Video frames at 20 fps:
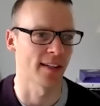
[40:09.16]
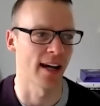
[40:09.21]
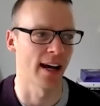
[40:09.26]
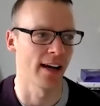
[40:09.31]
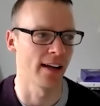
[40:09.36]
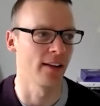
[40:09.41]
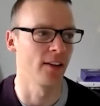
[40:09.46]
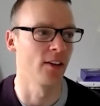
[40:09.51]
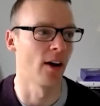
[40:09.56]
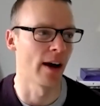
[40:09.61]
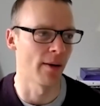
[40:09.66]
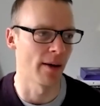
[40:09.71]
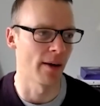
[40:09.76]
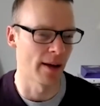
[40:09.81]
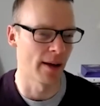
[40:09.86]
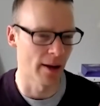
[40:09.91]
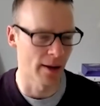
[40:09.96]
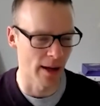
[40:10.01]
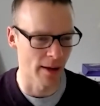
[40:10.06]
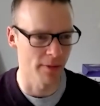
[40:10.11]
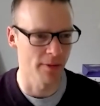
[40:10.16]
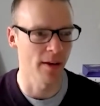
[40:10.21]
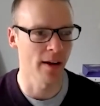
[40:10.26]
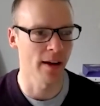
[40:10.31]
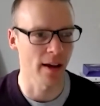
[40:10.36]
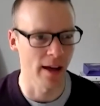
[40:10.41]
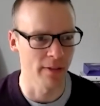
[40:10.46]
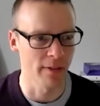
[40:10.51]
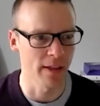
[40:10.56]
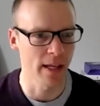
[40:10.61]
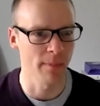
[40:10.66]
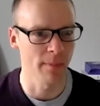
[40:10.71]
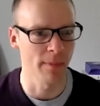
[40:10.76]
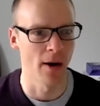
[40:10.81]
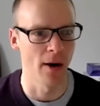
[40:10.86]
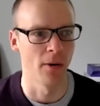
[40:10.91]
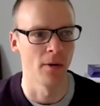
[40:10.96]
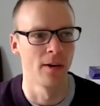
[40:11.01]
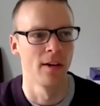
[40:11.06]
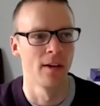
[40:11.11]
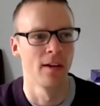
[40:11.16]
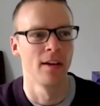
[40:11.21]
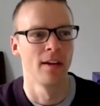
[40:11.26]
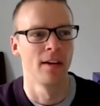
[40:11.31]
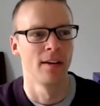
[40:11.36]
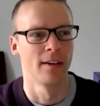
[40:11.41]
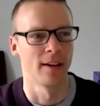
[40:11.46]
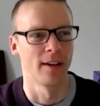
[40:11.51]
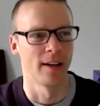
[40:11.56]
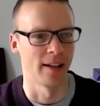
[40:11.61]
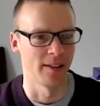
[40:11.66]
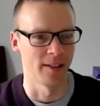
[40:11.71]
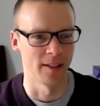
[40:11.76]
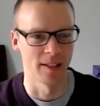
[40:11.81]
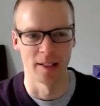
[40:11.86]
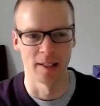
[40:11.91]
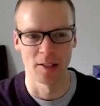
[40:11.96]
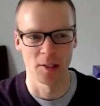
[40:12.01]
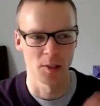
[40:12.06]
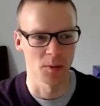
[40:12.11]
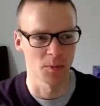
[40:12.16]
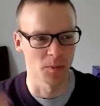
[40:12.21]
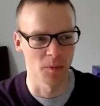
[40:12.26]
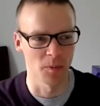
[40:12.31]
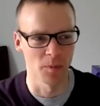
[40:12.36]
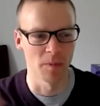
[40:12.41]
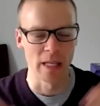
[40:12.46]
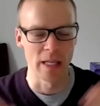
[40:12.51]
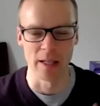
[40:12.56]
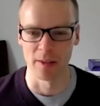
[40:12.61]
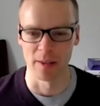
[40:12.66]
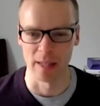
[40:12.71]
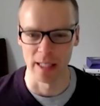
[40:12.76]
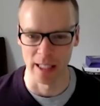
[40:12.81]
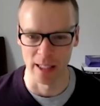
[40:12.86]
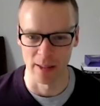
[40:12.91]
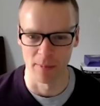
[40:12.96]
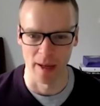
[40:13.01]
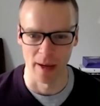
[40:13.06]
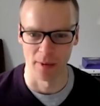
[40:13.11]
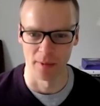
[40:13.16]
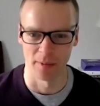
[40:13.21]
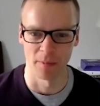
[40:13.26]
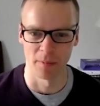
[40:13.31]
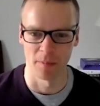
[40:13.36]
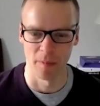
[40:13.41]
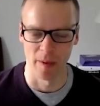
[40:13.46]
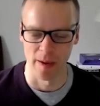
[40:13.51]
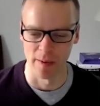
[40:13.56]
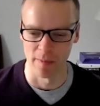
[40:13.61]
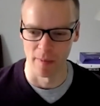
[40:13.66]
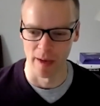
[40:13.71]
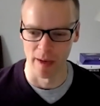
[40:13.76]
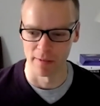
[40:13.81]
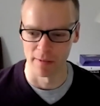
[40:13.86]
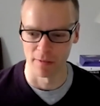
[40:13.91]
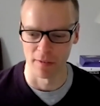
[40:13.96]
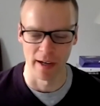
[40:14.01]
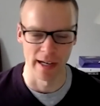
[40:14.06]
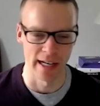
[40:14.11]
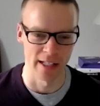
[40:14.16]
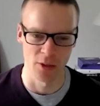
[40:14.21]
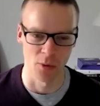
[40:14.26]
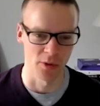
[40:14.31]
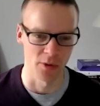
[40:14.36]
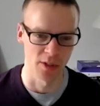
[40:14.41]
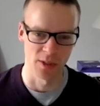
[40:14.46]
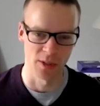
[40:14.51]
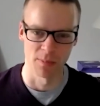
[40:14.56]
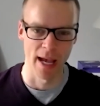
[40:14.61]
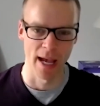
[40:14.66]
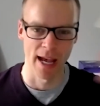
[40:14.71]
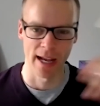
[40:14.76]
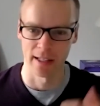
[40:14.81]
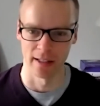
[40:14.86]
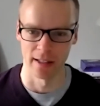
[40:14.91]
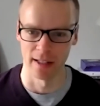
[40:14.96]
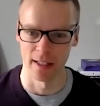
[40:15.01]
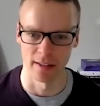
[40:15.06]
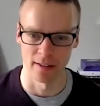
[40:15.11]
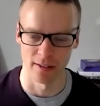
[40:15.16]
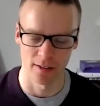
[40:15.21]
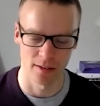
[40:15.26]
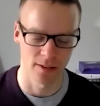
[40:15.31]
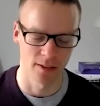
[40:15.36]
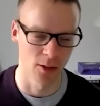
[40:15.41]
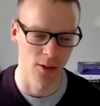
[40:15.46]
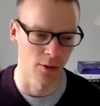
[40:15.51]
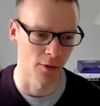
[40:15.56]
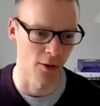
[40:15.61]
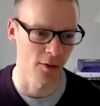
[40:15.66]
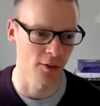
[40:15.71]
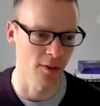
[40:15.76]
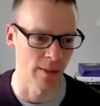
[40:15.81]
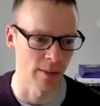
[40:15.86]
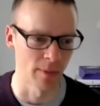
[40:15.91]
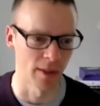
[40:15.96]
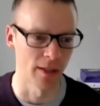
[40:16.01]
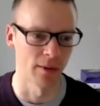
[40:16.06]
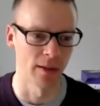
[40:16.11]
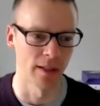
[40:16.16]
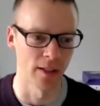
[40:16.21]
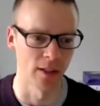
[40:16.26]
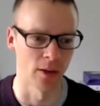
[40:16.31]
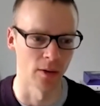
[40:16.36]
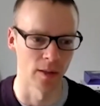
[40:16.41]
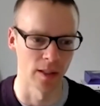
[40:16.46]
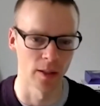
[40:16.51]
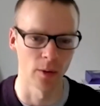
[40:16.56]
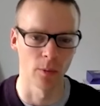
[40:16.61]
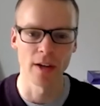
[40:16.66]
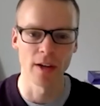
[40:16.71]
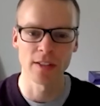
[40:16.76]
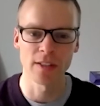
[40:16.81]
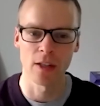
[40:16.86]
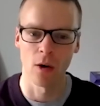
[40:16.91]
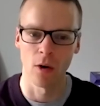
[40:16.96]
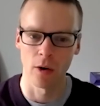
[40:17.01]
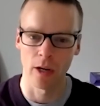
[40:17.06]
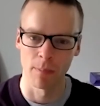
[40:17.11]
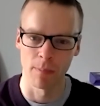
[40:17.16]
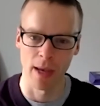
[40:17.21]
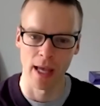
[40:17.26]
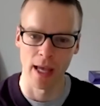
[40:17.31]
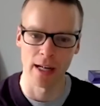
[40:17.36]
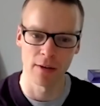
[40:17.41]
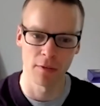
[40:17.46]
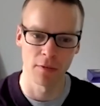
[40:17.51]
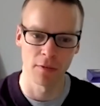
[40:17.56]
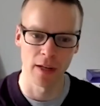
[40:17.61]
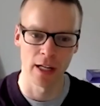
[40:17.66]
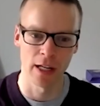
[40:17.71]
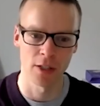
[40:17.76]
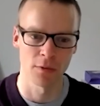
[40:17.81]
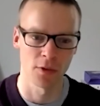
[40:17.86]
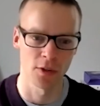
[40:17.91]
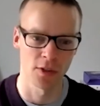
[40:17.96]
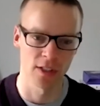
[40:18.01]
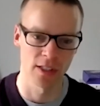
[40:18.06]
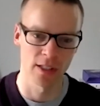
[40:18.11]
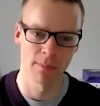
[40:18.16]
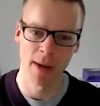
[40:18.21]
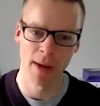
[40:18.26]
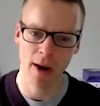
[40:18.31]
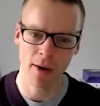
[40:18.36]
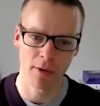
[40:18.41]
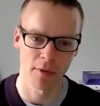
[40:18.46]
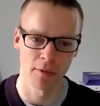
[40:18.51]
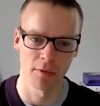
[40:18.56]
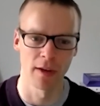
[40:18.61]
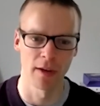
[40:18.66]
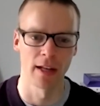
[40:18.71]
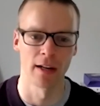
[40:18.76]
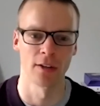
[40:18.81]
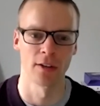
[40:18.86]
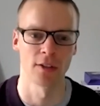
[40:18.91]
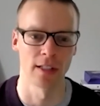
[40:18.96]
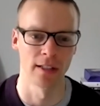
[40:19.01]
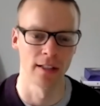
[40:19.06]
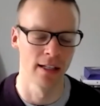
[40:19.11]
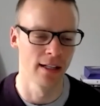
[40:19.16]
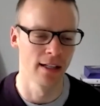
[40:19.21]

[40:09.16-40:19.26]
I think about, and this is me thinking about my finance courses back at university, but there was the whole competitive advantage versus comparative advantage, and